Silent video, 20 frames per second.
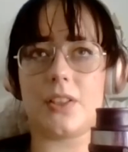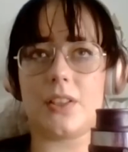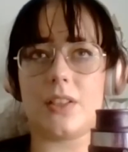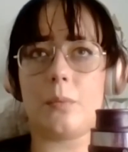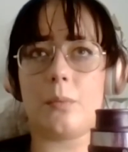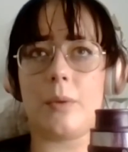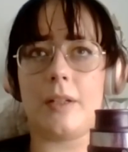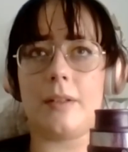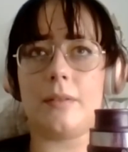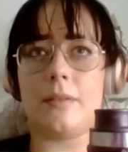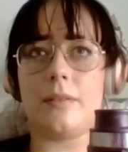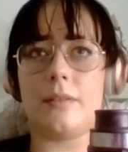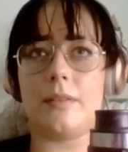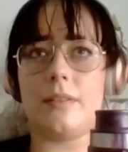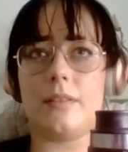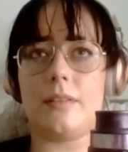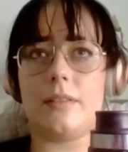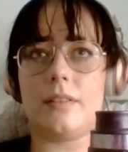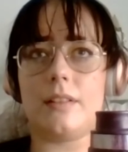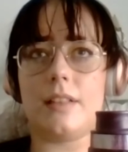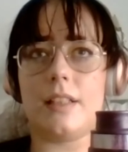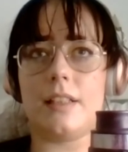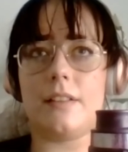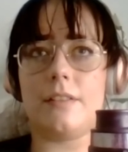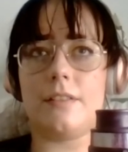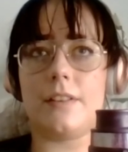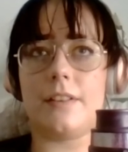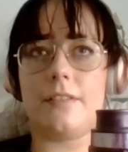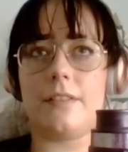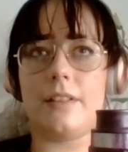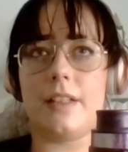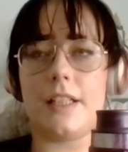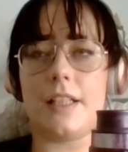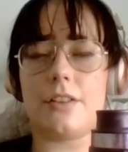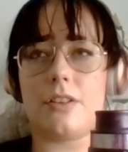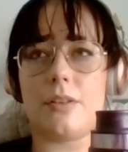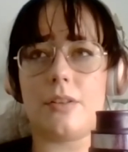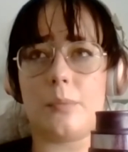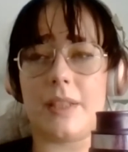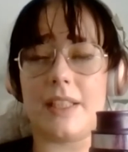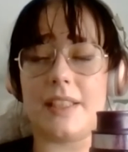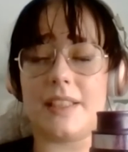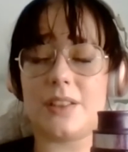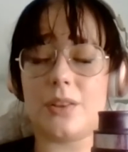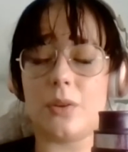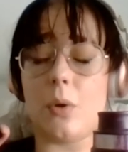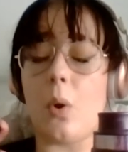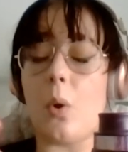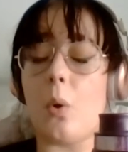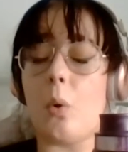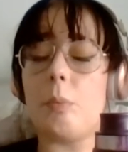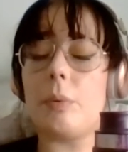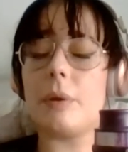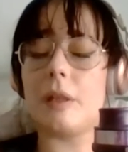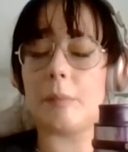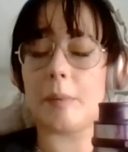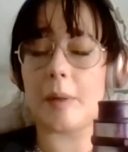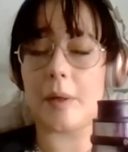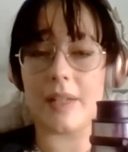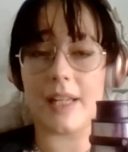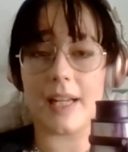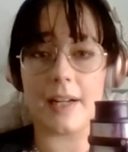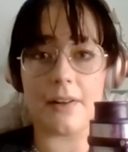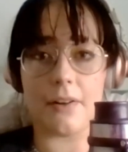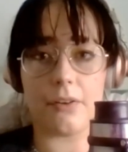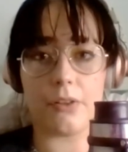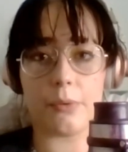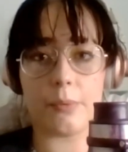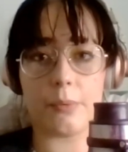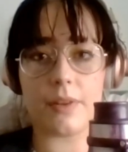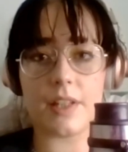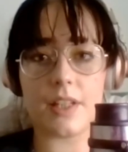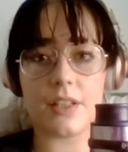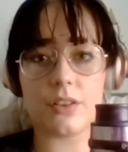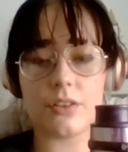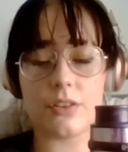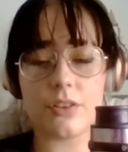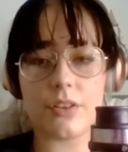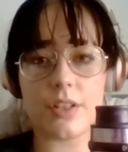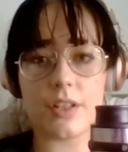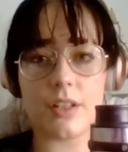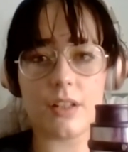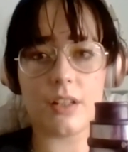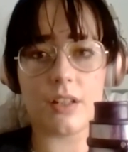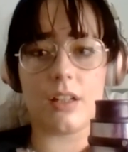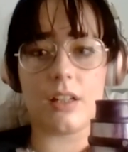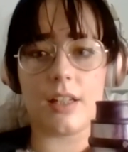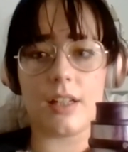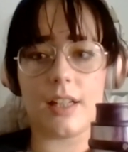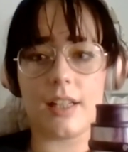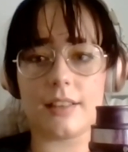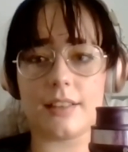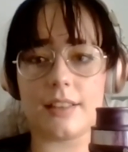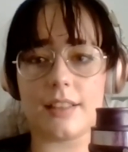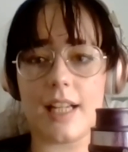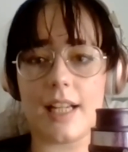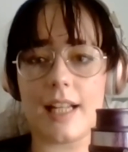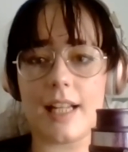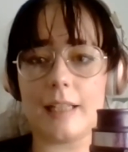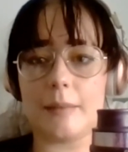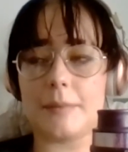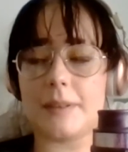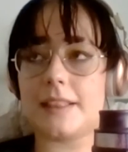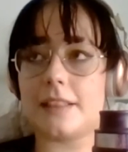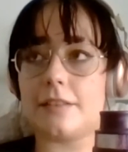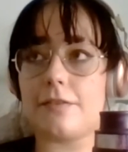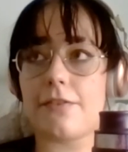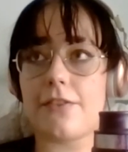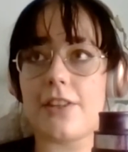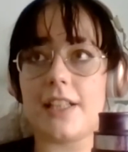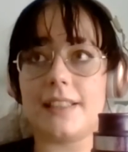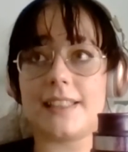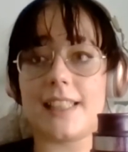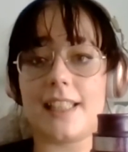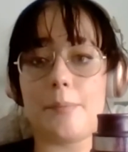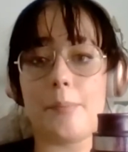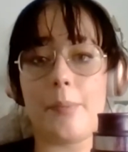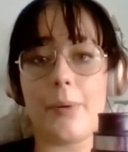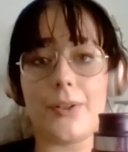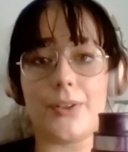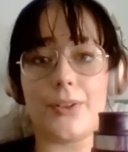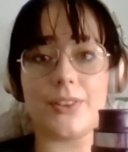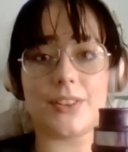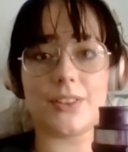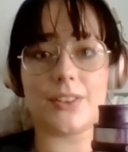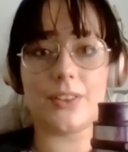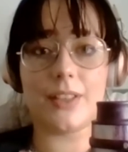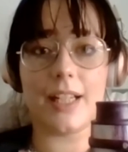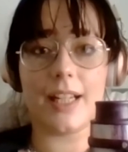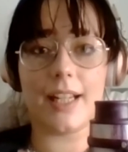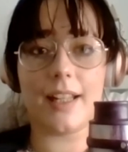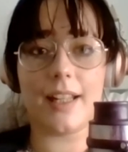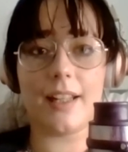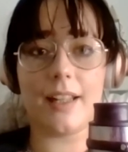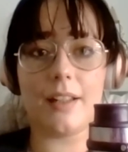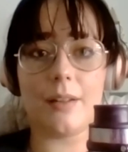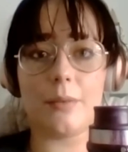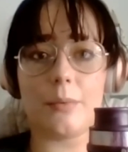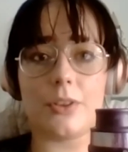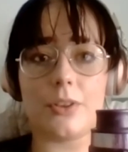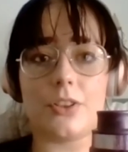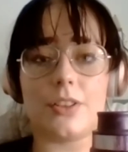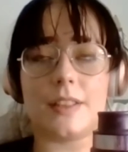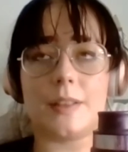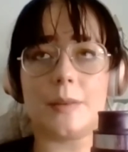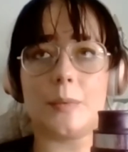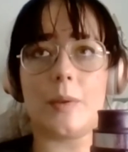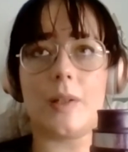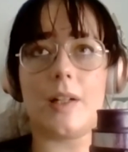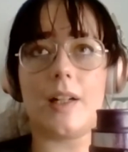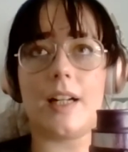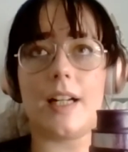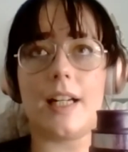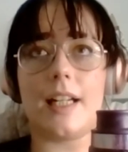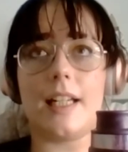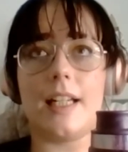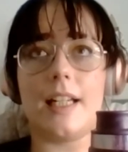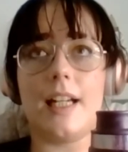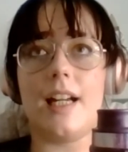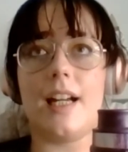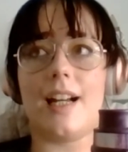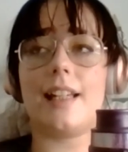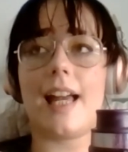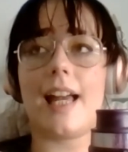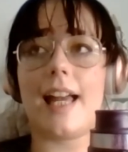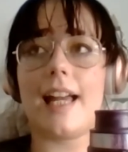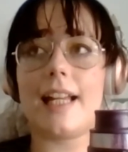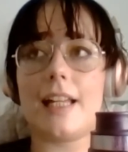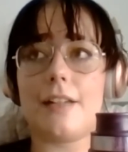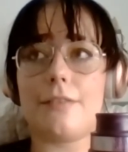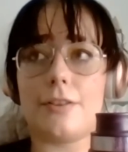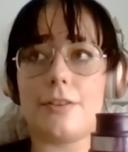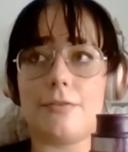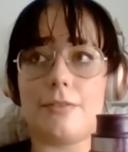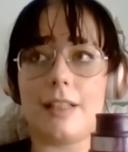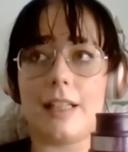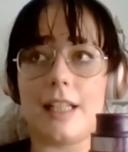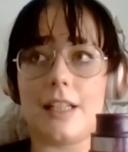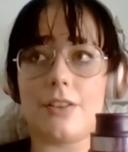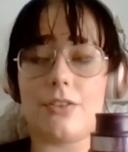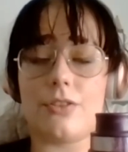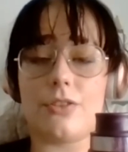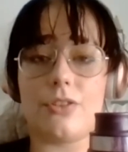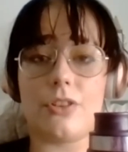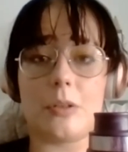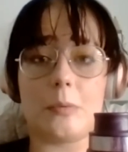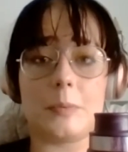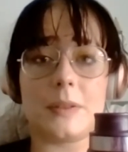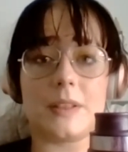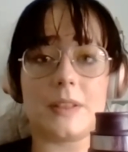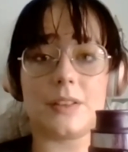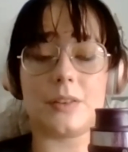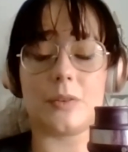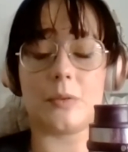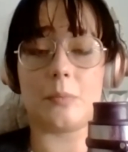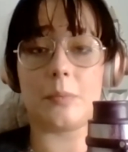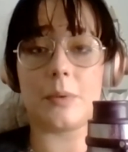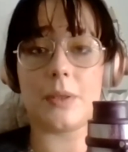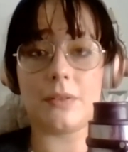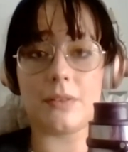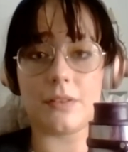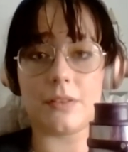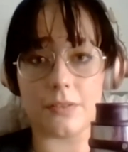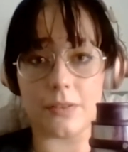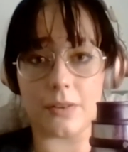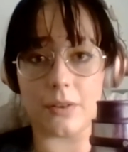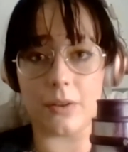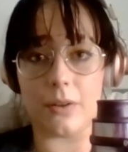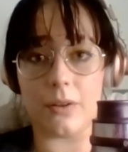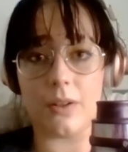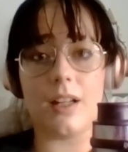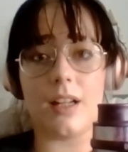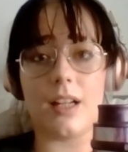when you're in a relationship where you're so open about your health with each other, and elements of things like personal care, which is why caregiving relationships are so beautiful.